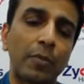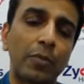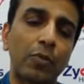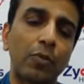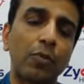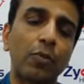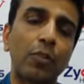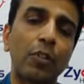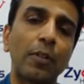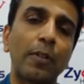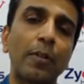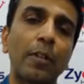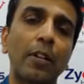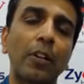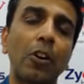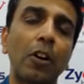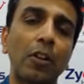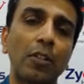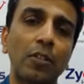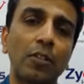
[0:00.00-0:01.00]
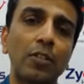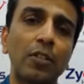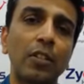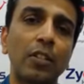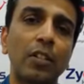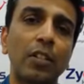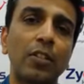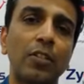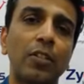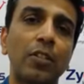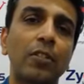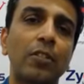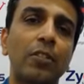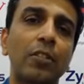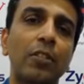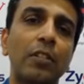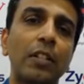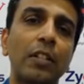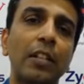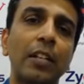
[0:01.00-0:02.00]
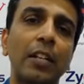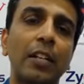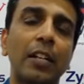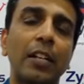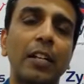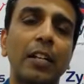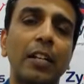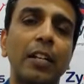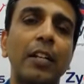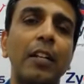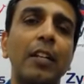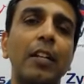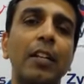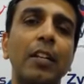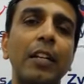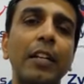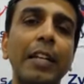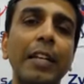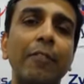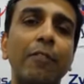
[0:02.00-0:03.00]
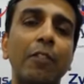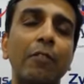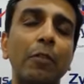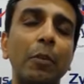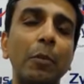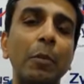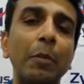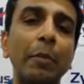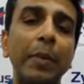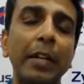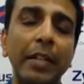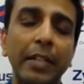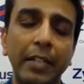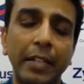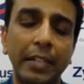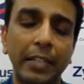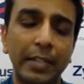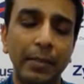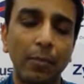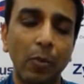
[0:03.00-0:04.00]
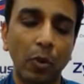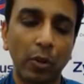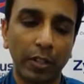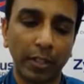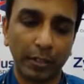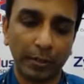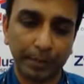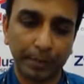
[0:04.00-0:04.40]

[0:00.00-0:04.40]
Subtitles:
so the oxygenation's level will be maintained in the body.